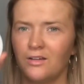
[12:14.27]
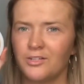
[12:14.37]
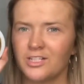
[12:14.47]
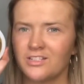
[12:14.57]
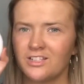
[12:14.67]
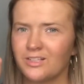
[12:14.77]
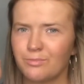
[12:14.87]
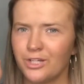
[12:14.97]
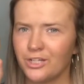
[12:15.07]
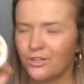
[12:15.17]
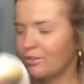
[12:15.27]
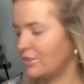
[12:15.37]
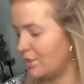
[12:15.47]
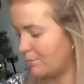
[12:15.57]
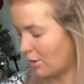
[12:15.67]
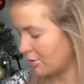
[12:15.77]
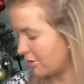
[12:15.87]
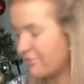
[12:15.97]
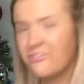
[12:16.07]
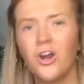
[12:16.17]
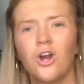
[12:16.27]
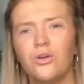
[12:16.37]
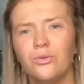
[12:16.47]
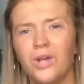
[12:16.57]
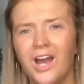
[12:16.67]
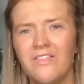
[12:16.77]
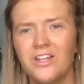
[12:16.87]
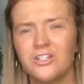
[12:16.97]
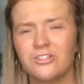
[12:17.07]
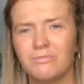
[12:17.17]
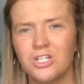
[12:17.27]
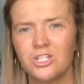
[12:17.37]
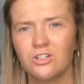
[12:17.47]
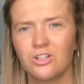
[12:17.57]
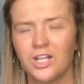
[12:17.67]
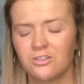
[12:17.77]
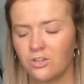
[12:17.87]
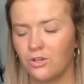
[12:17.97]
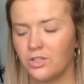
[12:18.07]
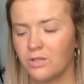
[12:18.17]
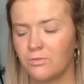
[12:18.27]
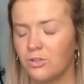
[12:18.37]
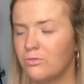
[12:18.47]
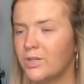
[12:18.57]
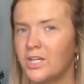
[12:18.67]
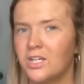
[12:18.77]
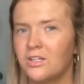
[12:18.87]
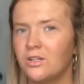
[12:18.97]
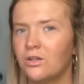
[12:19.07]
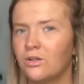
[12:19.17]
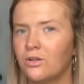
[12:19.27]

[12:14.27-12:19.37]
which I just think is pretty cool, that you put on your phone and then it just makes you look like totally illuminated.